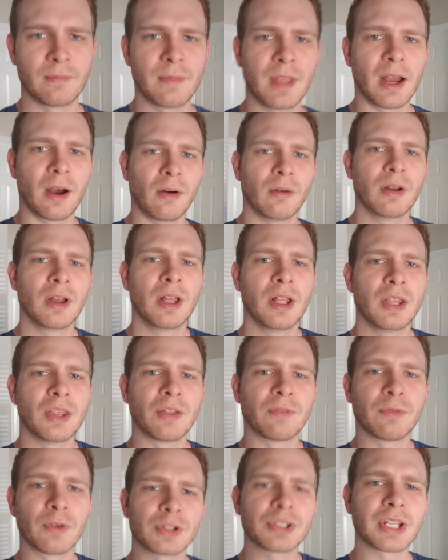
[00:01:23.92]
Now,
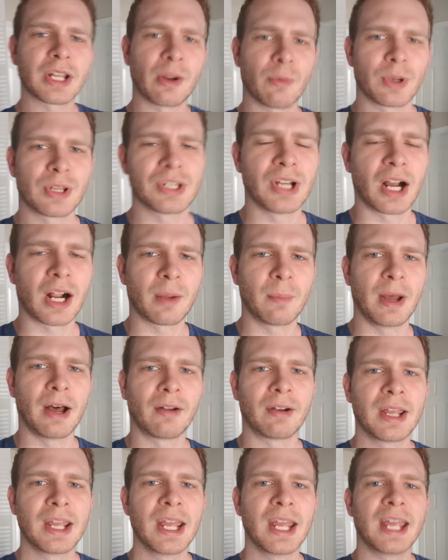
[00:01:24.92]
the first thing I want to talk
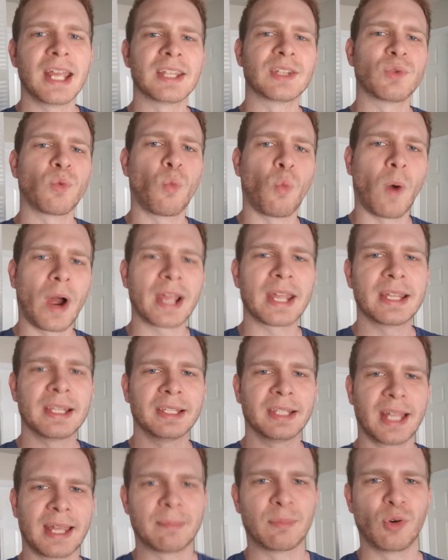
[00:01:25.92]
about is
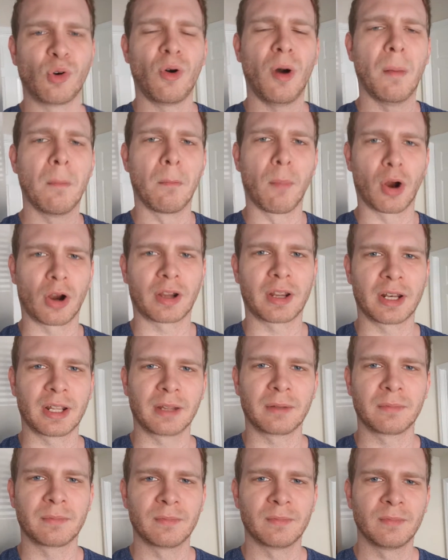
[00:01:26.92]
white label
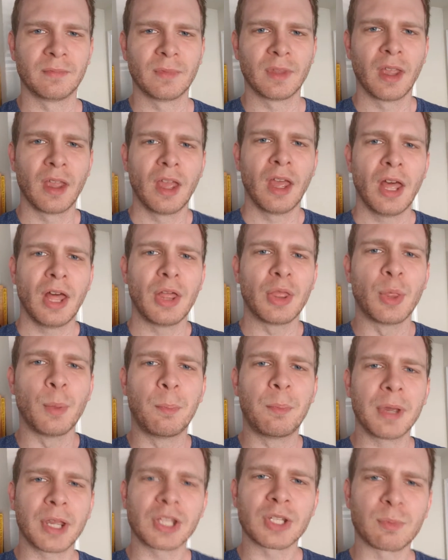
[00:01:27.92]
marketing. The
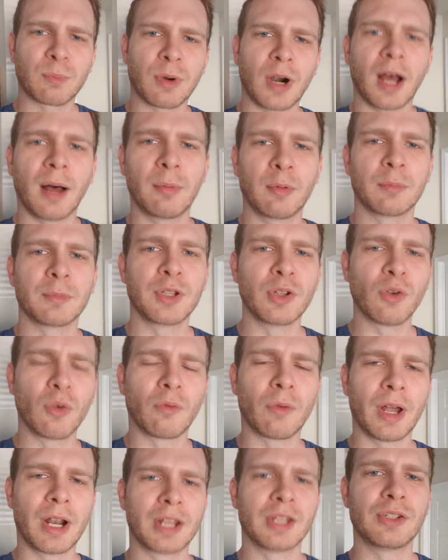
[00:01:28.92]
biggest problem
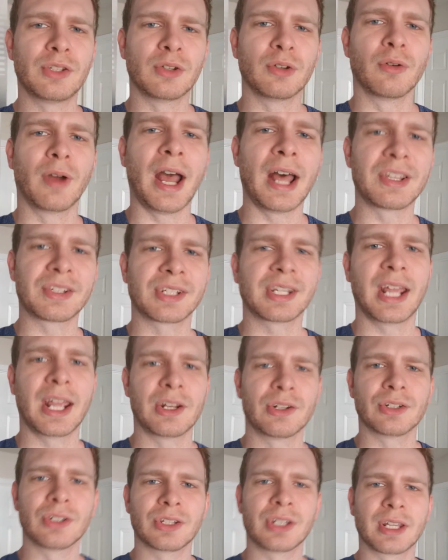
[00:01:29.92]
you'll run into as an
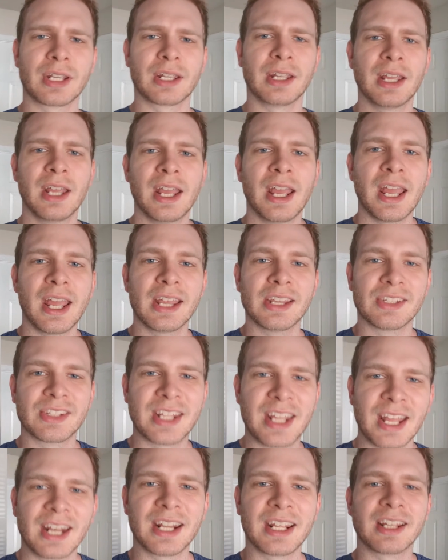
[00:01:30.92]
agency is
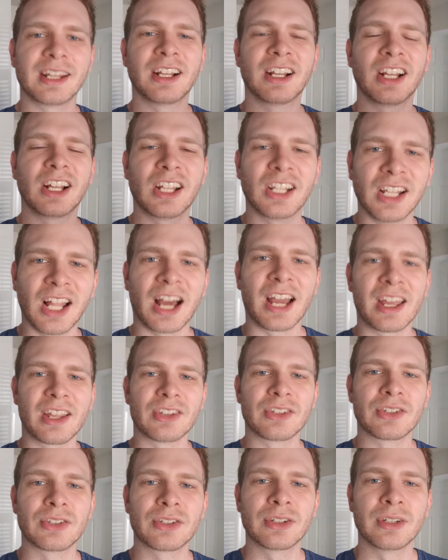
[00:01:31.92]
getting
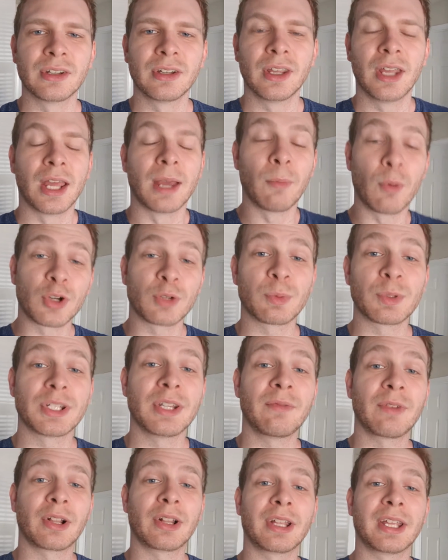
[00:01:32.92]
clients, and more
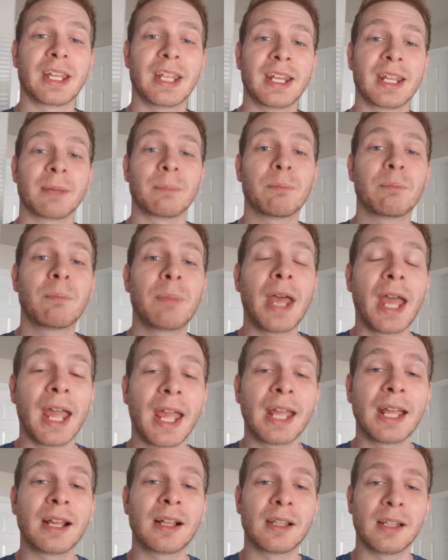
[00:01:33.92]
specifically, getting
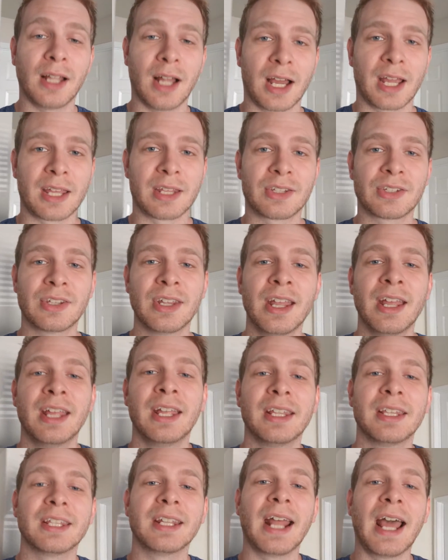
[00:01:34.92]
paying clients
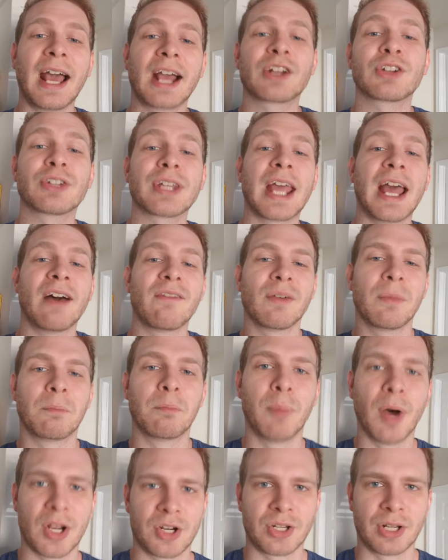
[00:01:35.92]
that actually have a
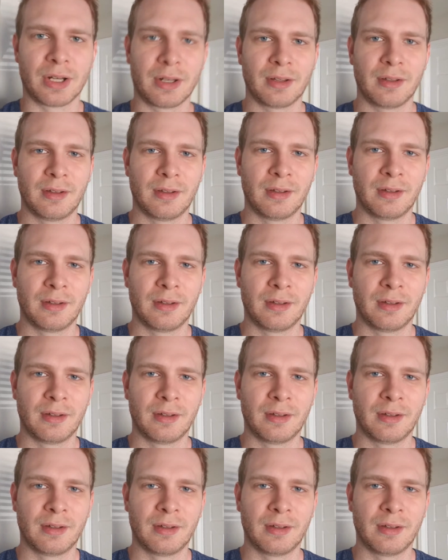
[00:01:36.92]
budget.